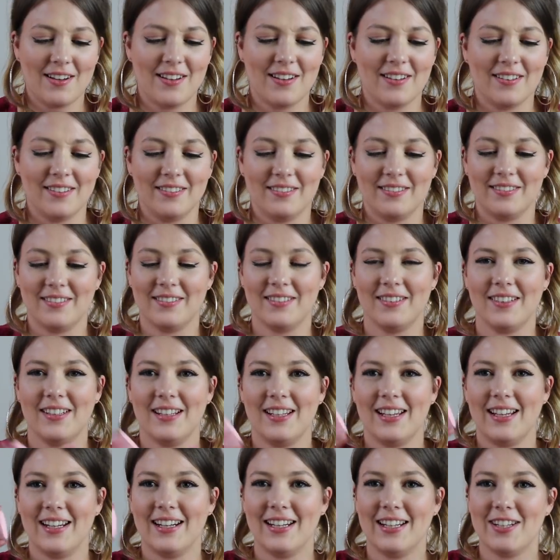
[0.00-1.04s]
Oh,
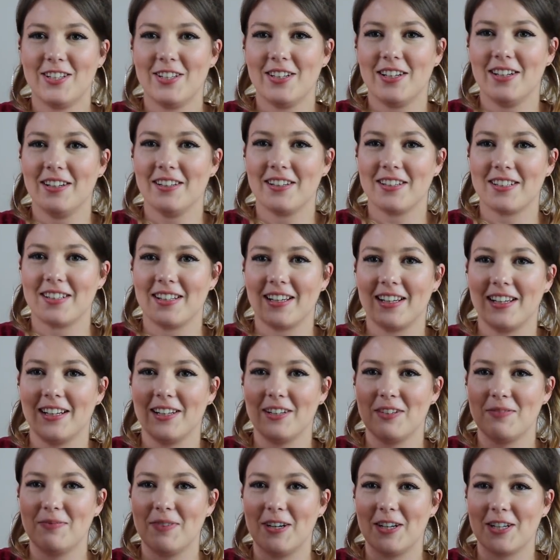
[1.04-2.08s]
literally looks like a
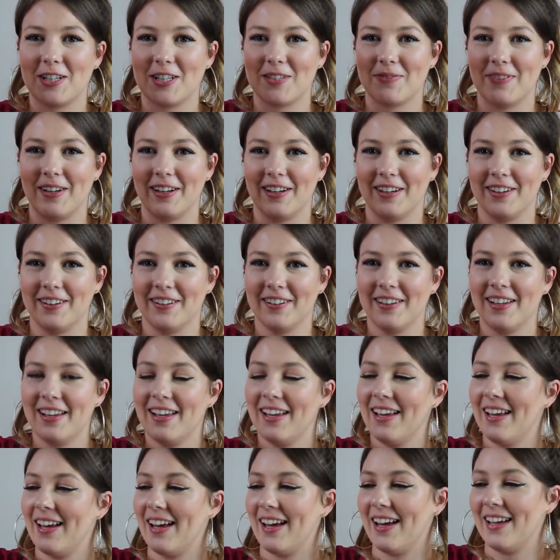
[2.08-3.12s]
little marshmallow.
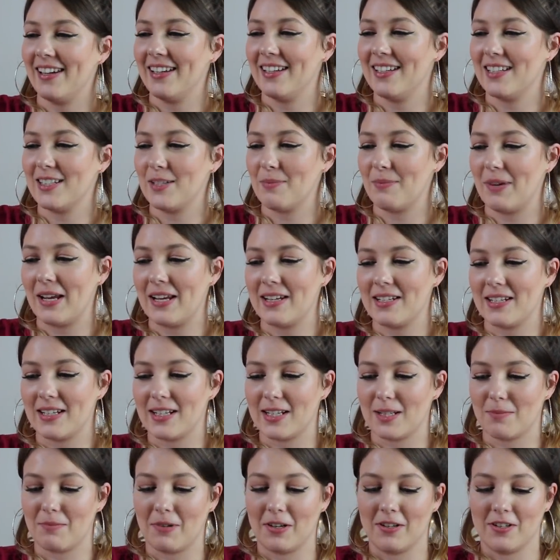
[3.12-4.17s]
And it is a
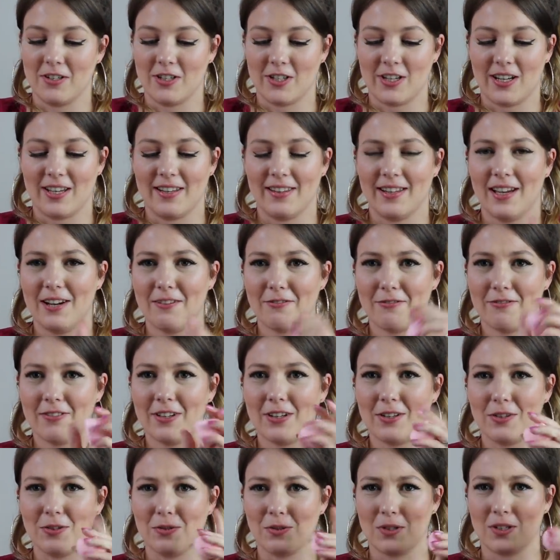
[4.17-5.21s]
blending sponge, and that
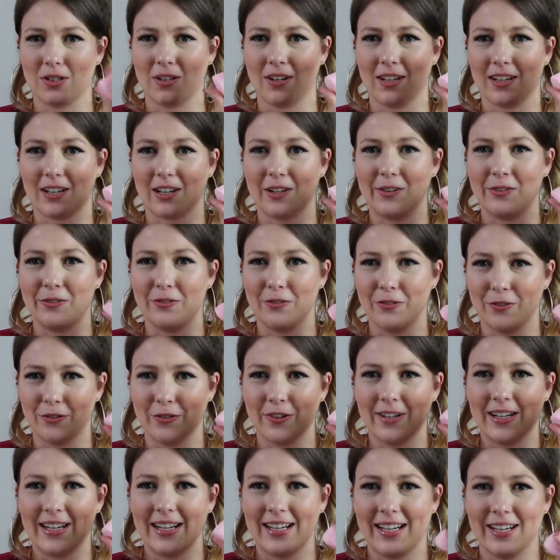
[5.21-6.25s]
feels like a
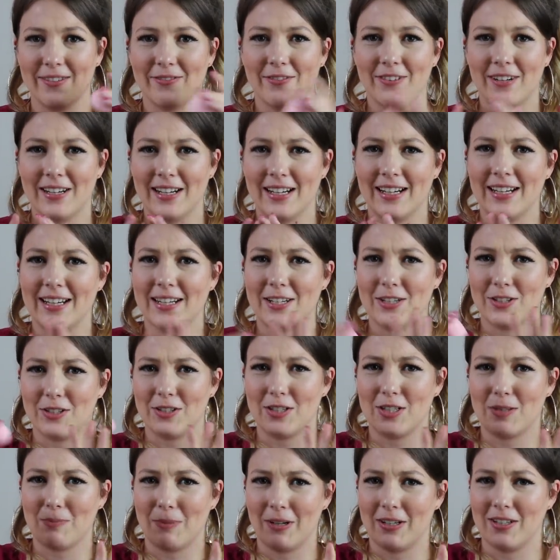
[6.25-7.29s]
really, really
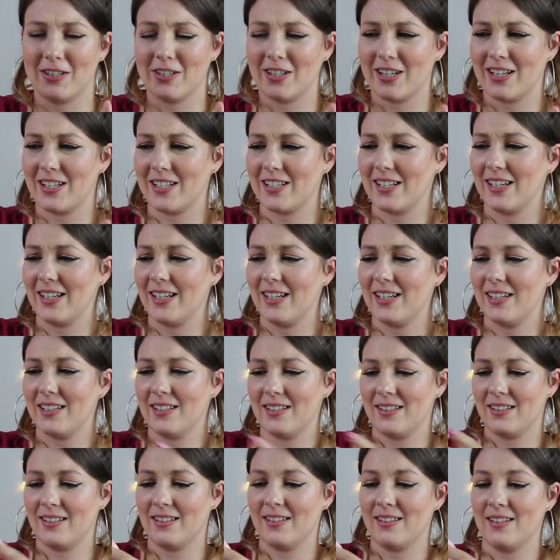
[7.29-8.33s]
good sponge, actually.
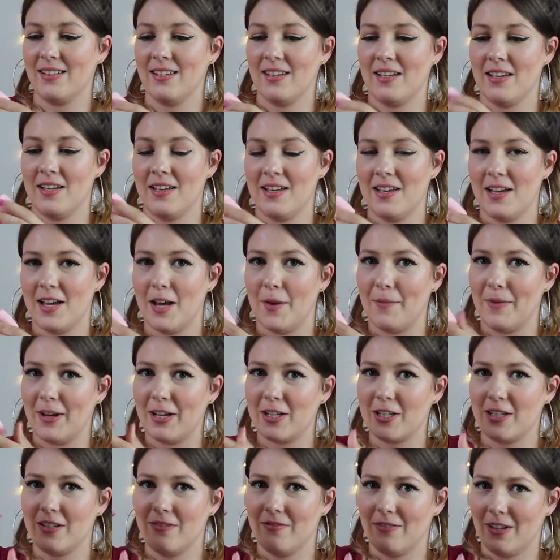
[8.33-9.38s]
I'm
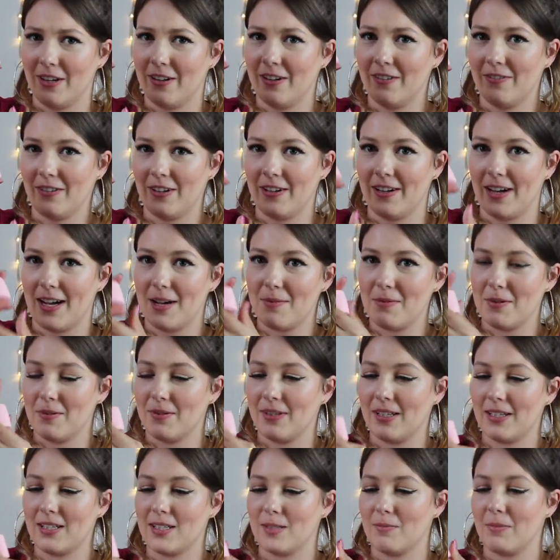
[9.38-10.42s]
actually very, very happy
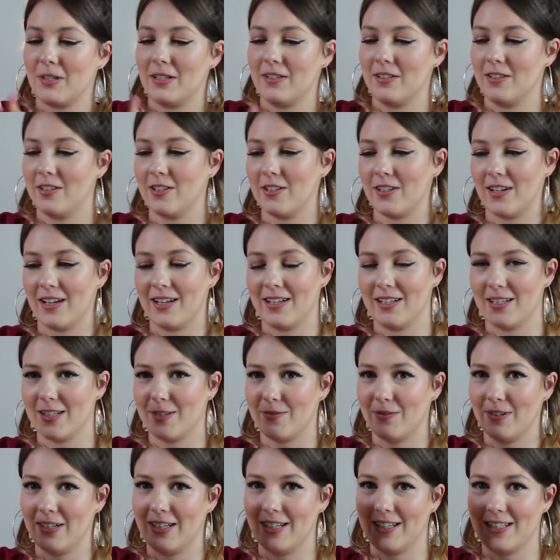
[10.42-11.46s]
with that sponge, and
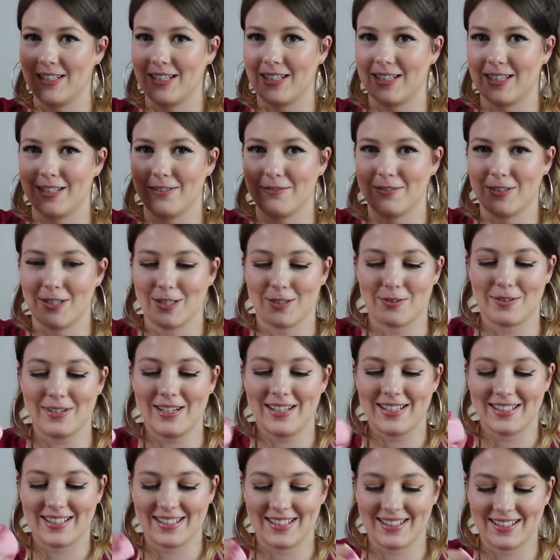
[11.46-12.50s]
it's really addictive to
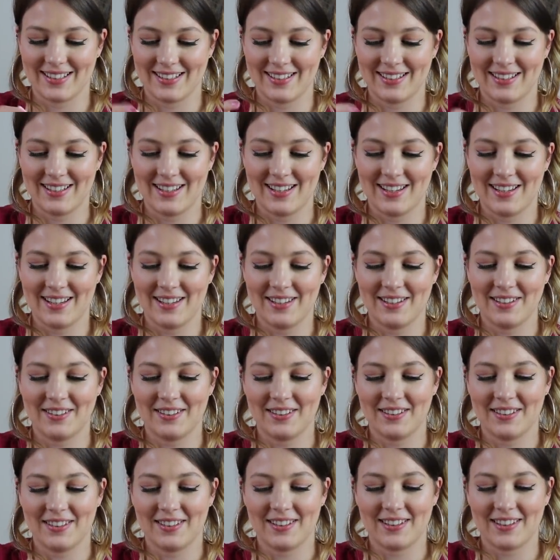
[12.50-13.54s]
squeeze.
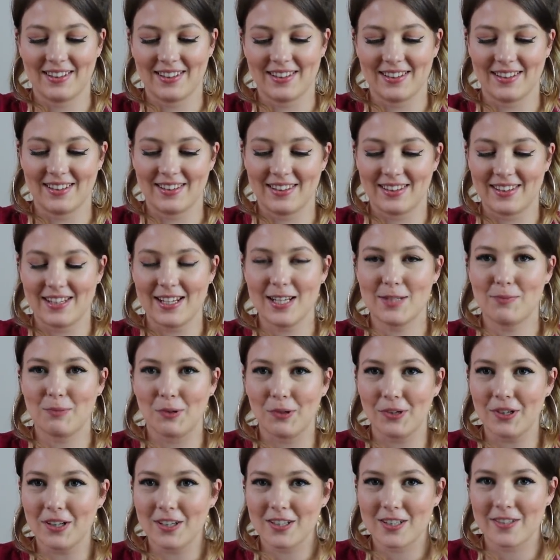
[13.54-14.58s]
These
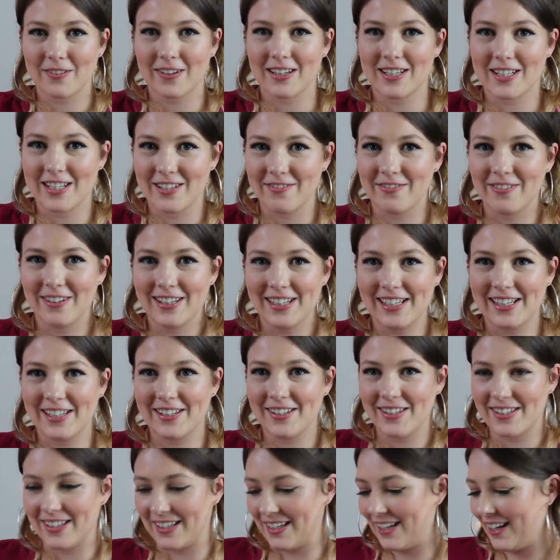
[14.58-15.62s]
products are actually really
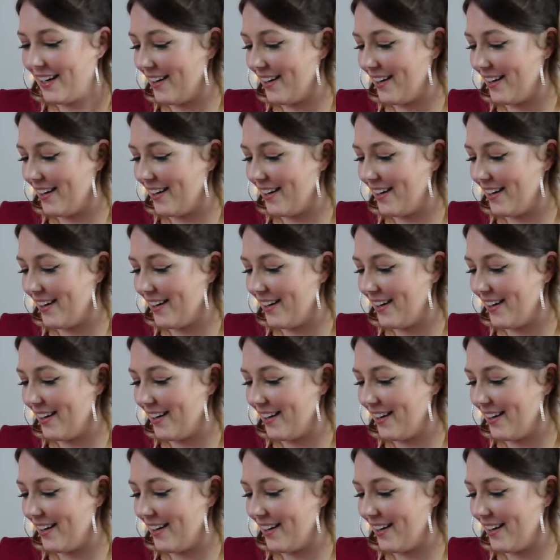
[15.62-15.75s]
good in